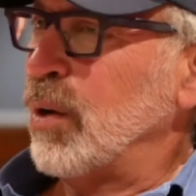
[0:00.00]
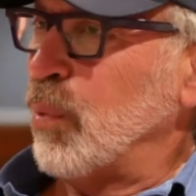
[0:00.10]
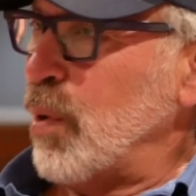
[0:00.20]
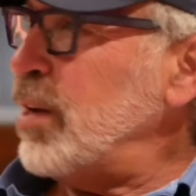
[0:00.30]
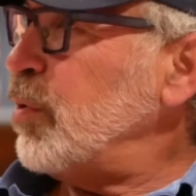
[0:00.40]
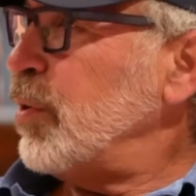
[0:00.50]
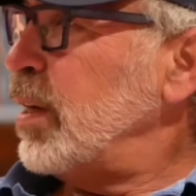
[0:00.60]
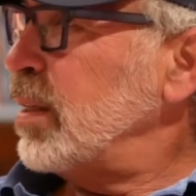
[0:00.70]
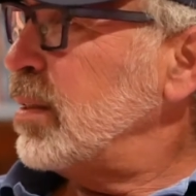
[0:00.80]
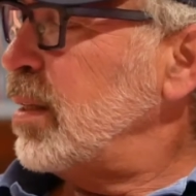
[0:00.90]

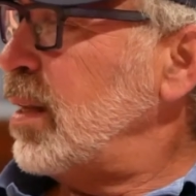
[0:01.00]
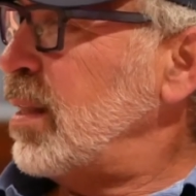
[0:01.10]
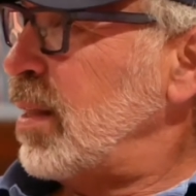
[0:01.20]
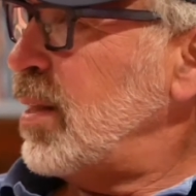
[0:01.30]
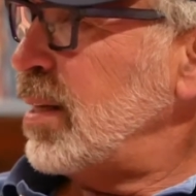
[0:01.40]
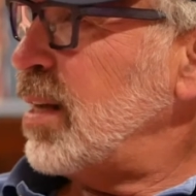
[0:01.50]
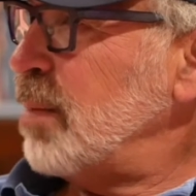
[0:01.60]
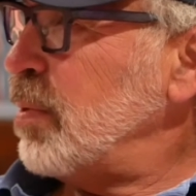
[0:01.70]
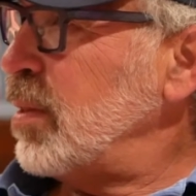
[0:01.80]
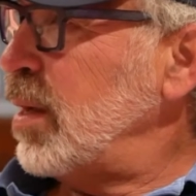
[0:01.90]
renderings and that
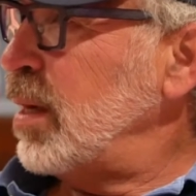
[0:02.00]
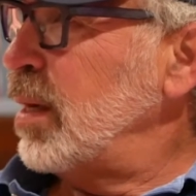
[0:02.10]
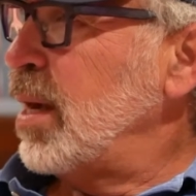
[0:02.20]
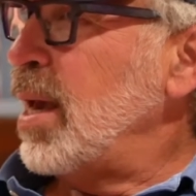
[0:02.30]
type of thing.